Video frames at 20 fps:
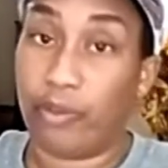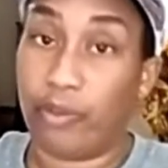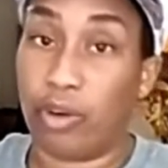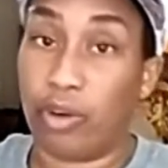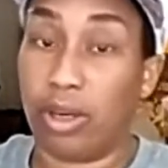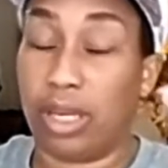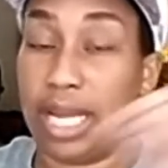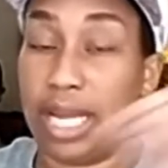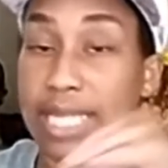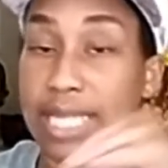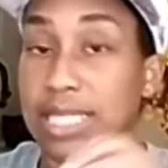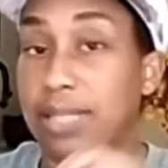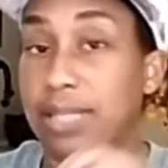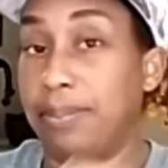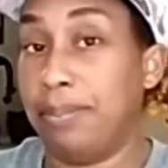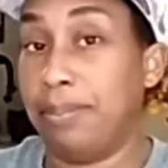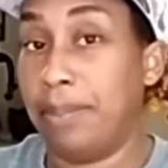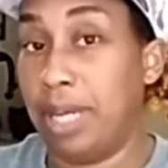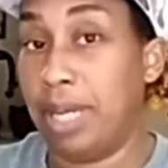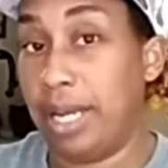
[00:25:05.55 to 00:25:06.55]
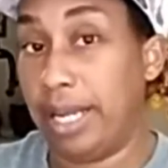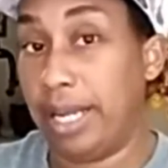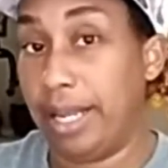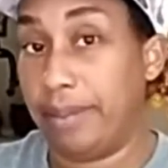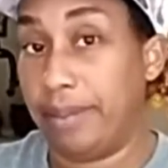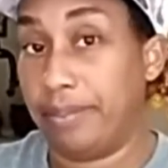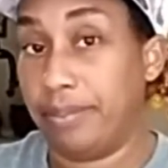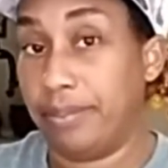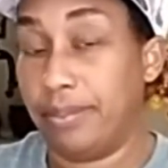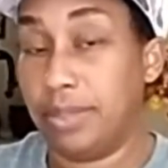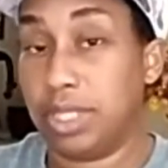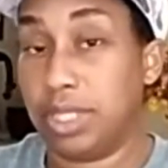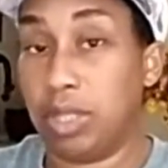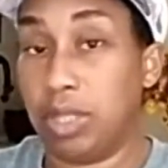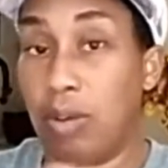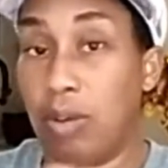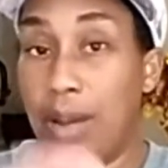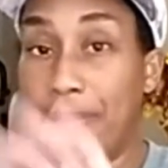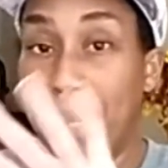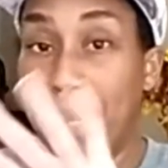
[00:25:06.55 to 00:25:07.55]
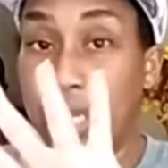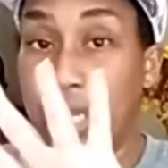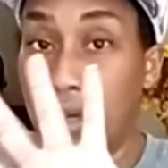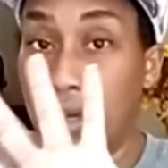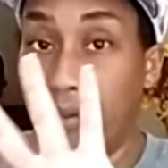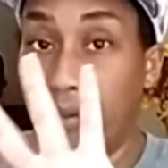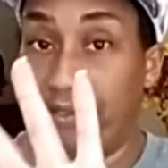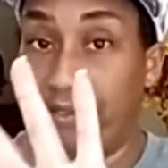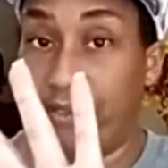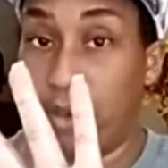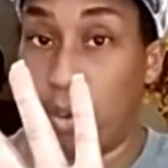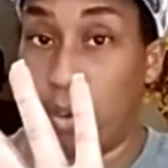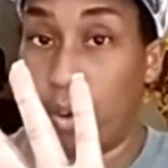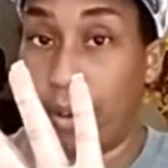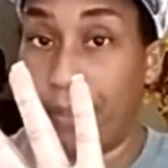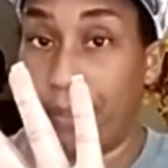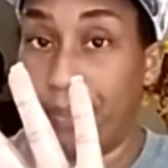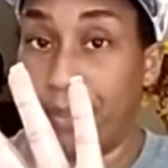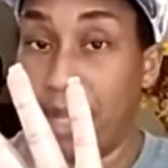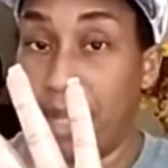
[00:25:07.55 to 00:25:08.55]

for less money. So I picked up four.